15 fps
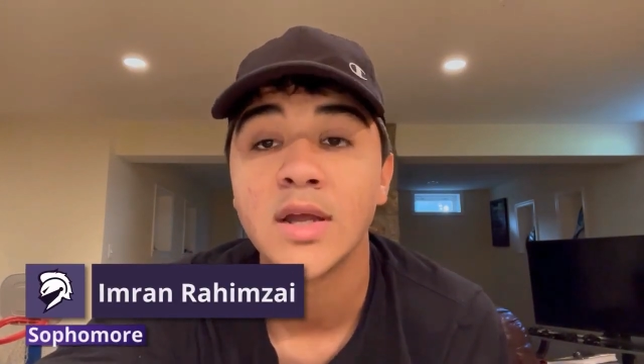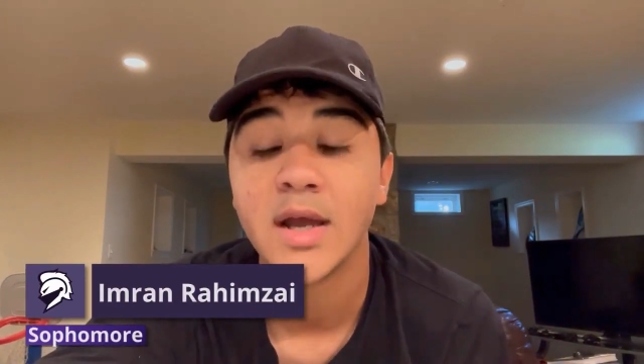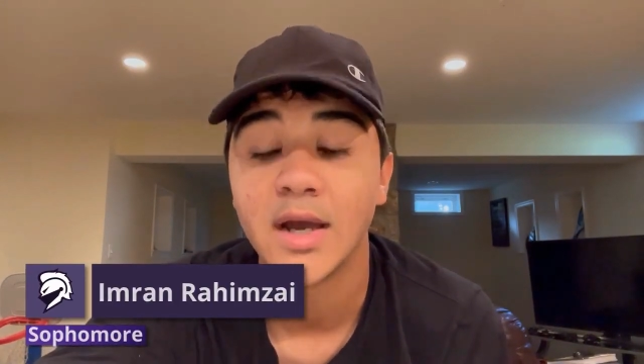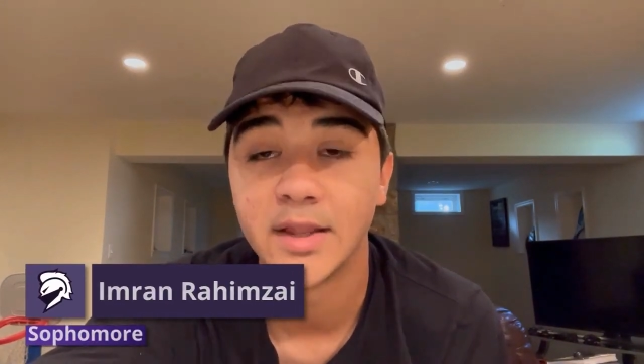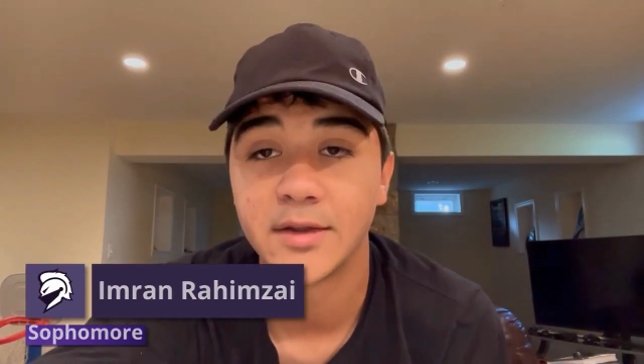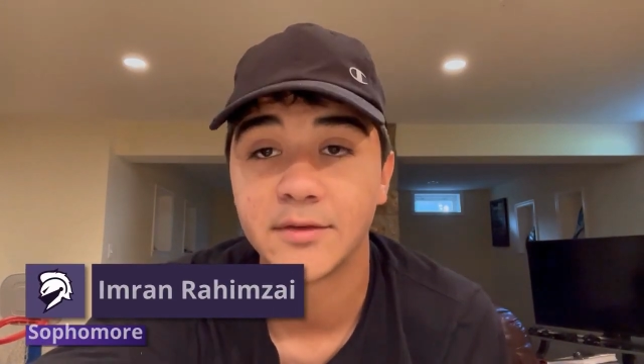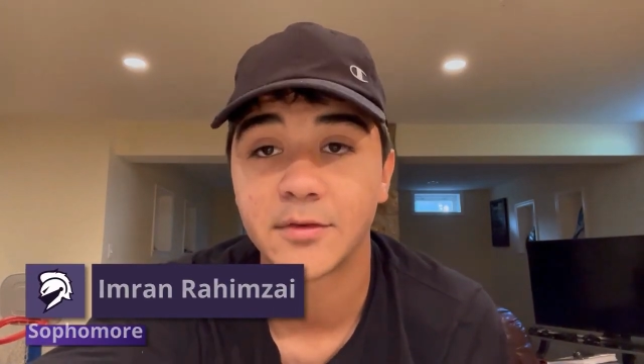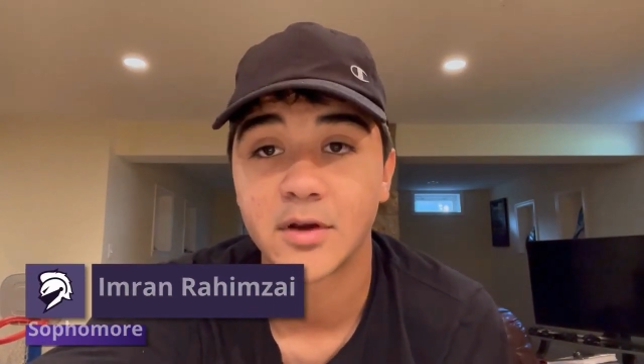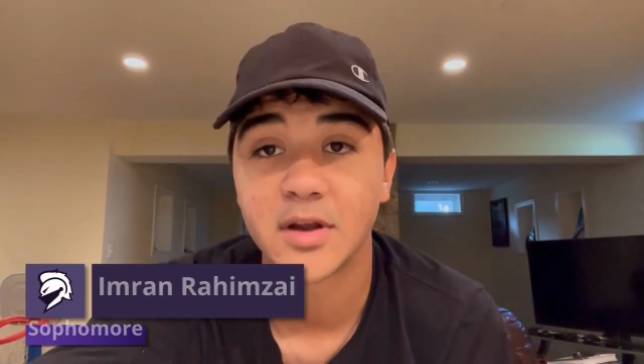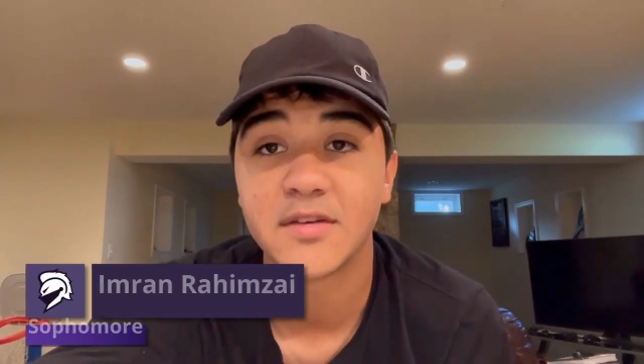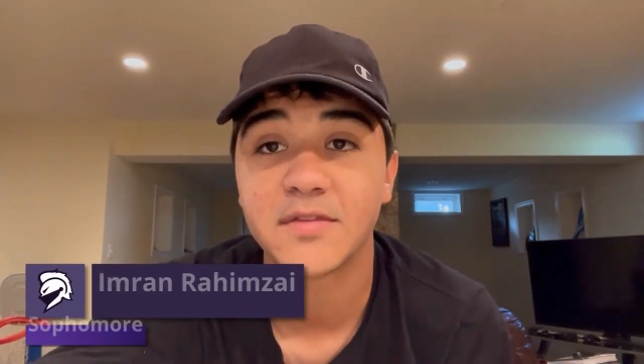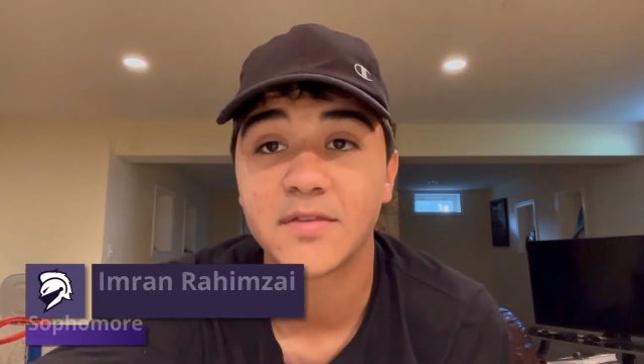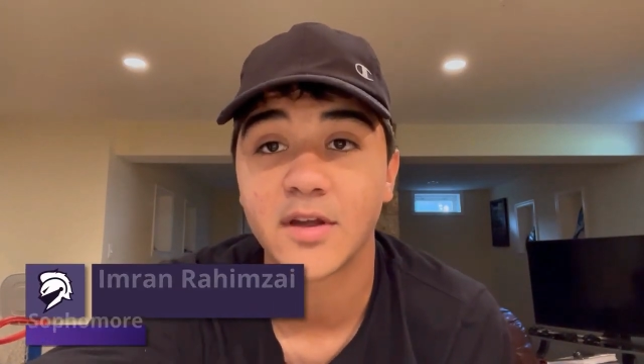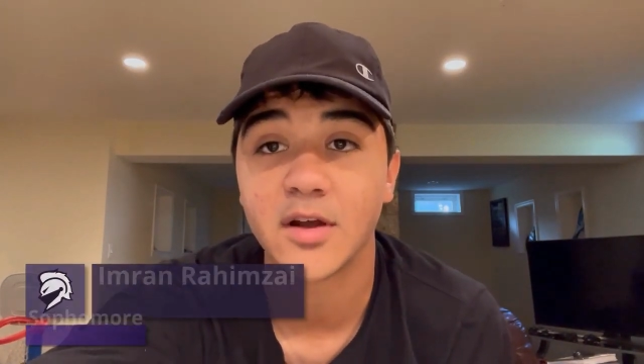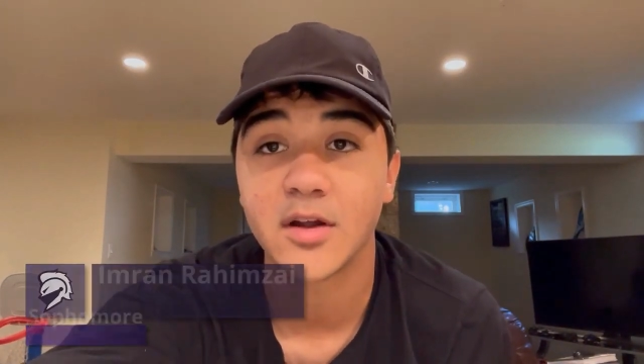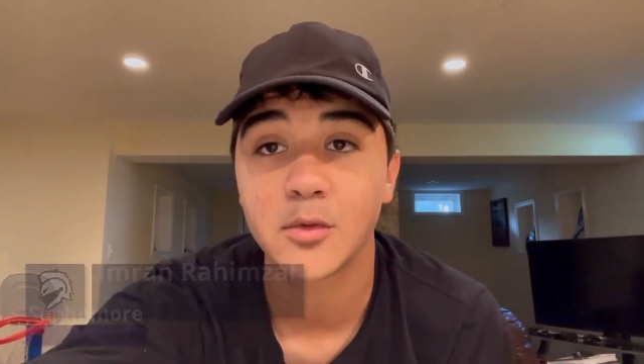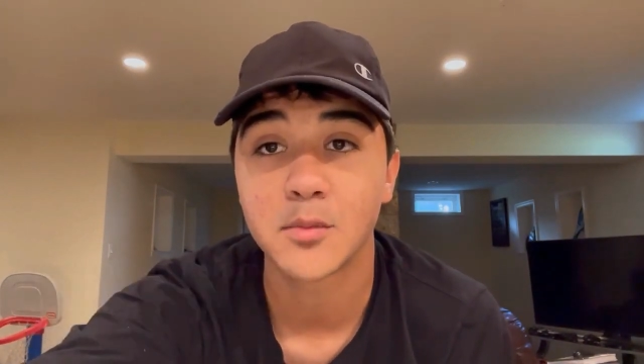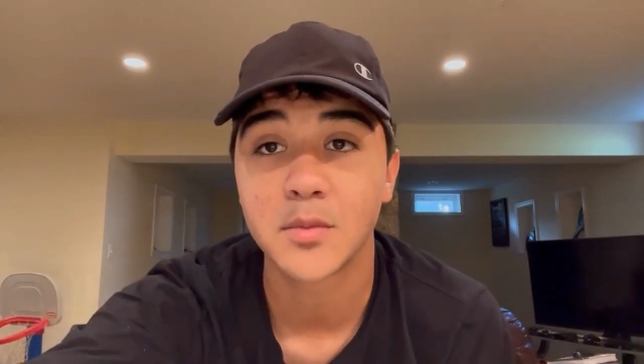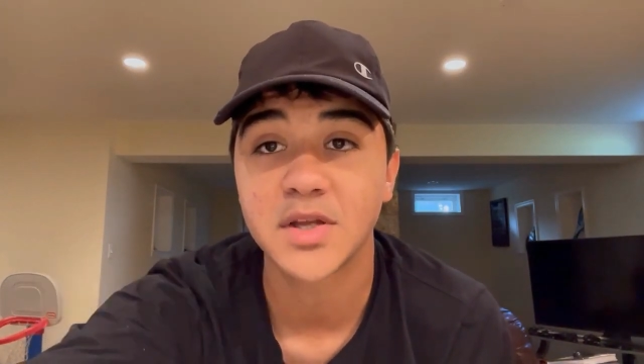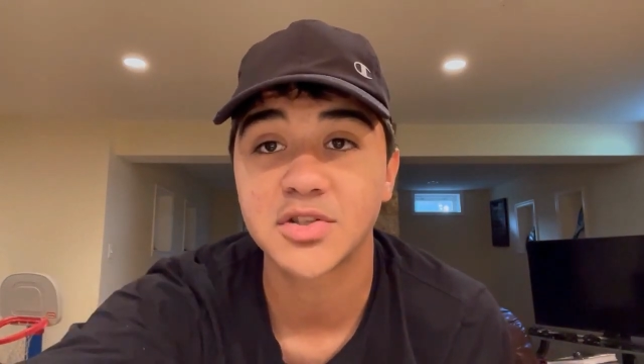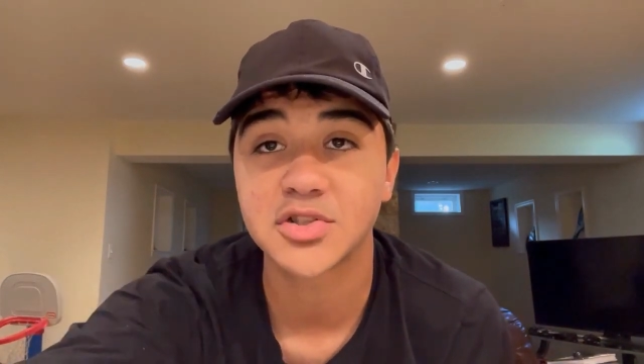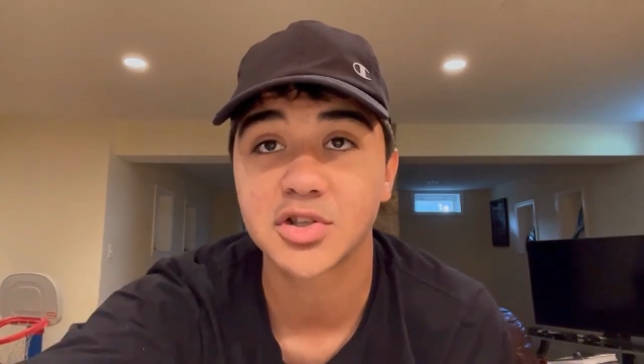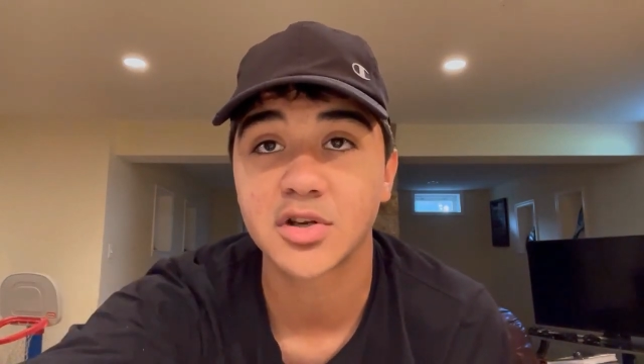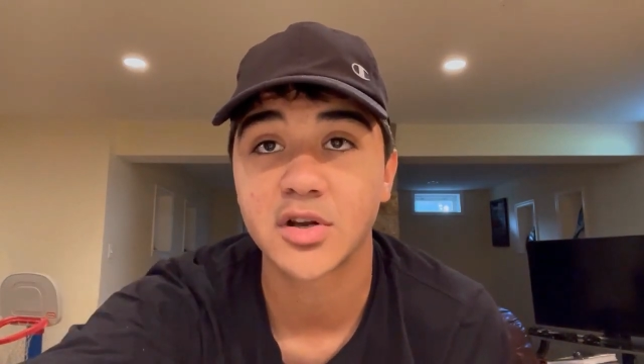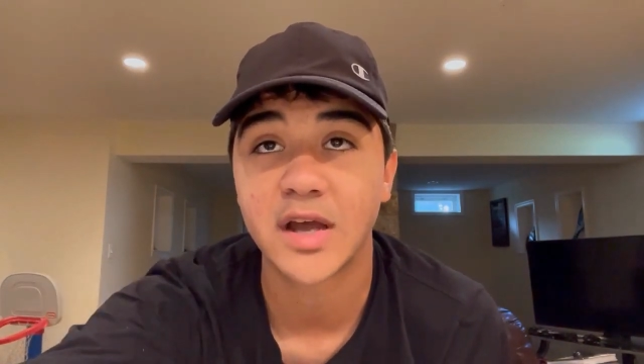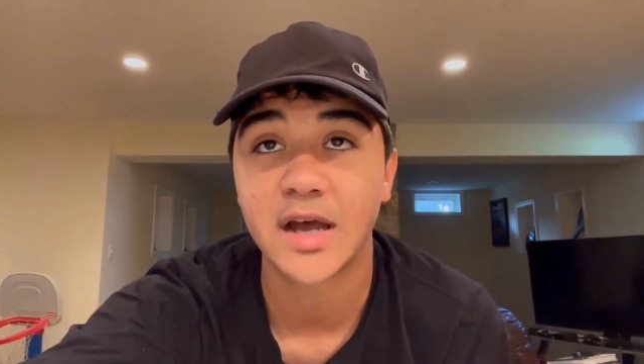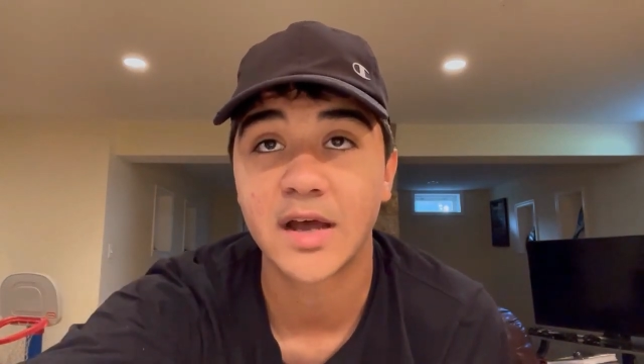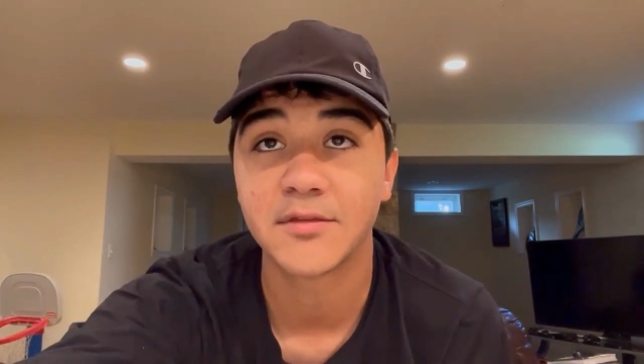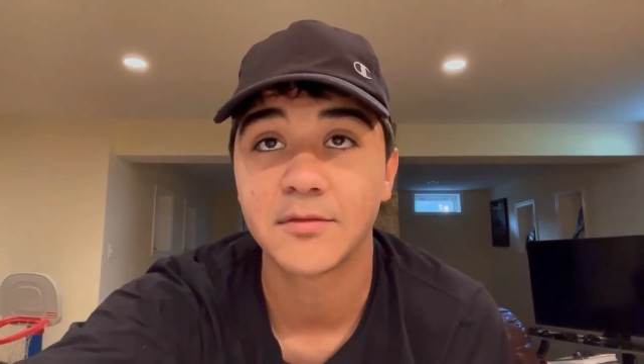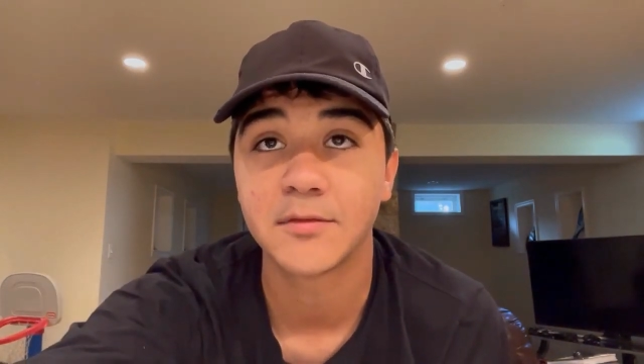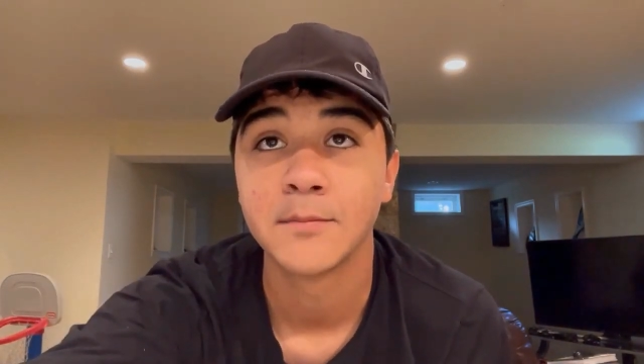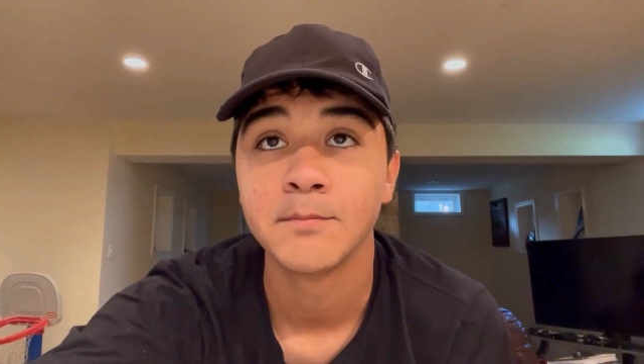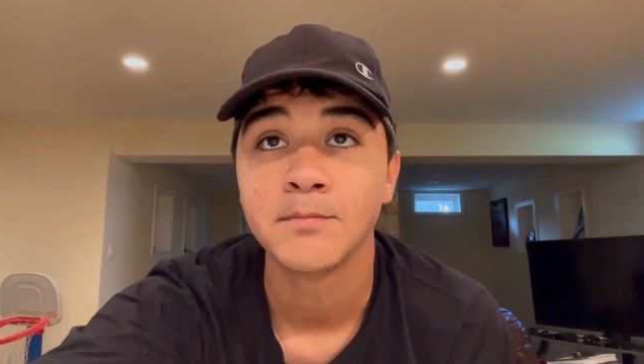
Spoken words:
And then for iftar, make sure to have